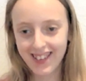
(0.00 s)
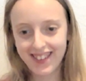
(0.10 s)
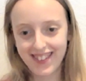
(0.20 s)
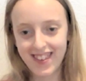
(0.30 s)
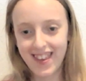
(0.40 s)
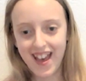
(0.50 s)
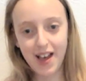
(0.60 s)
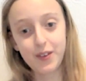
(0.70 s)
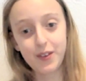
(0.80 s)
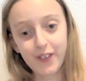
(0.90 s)
Yeah, I'm so
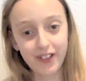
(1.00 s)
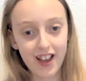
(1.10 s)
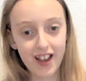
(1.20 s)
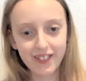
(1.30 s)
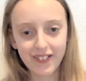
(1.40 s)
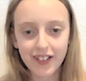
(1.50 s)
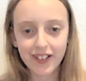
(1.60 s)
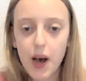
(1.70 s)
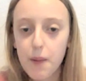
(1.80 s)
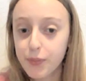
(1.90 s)
glad you could come.
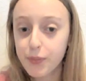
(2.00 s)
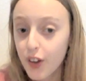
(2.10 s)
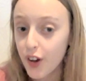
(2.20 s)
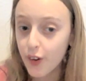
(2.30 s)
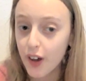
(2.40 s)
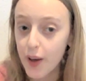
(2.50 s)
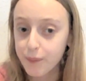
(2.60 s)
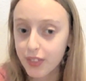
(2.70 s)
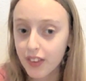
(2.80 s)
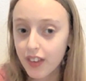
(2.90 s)
Okay,
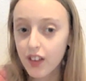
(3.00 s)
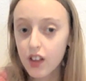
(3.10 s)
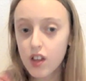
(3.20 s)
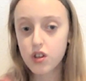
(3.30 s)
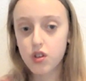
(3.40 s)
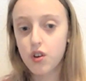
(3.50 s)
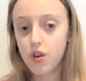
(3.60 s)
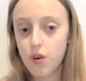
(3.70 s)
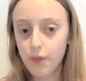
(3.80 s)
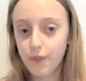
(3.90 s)
so
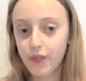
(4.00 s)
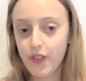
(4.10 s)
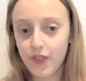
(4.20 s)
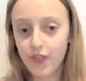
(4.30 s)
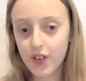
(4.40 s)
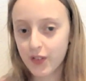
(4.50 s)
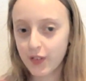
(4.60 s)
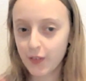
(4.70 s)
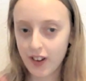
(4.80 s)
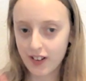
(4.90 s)
the first
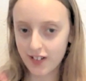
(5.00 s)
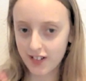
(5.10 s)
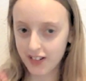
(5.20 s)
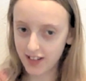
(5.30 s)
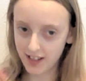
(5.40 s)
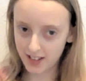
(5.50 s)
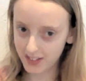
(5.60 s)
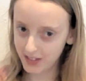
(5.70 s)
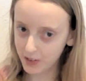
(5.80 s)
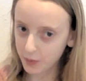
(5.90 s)
question is,
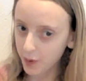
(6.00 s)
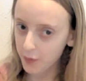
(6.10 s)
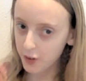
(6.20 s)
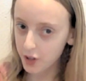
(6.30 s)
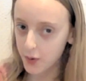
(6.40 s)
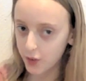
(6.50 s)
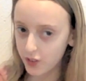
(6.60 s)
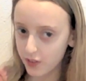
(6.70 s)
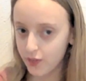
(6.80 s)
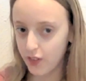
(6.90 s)
what were you most
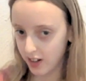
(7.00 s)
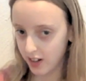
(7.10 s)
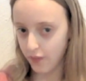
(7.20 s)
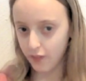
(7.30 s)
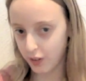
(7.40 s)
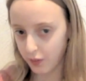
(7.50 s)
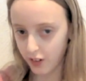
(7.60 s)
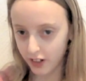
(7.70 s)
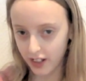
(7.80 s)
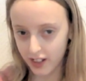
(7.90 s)
afraid of when you were a kid?